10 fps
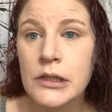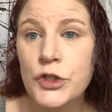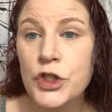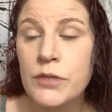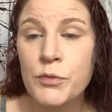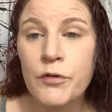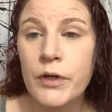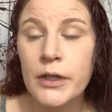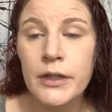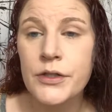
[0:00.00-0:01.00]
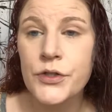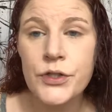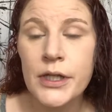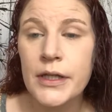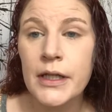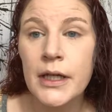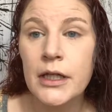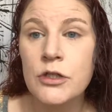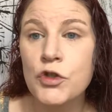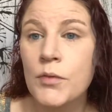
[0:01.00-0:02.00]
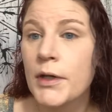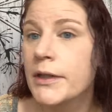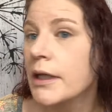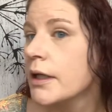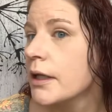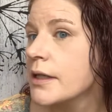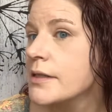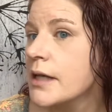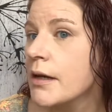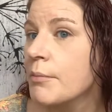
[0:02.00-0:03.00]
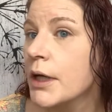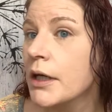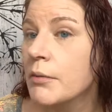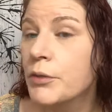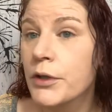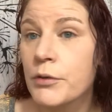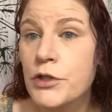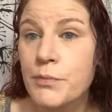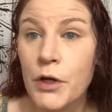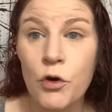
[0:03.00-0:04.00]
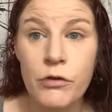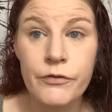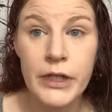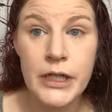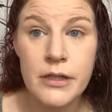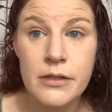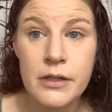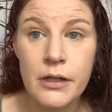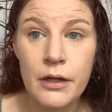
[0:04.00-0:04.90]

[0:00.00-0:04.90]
just move on because there's nothing I can do about that. I set my pretty much my whole face.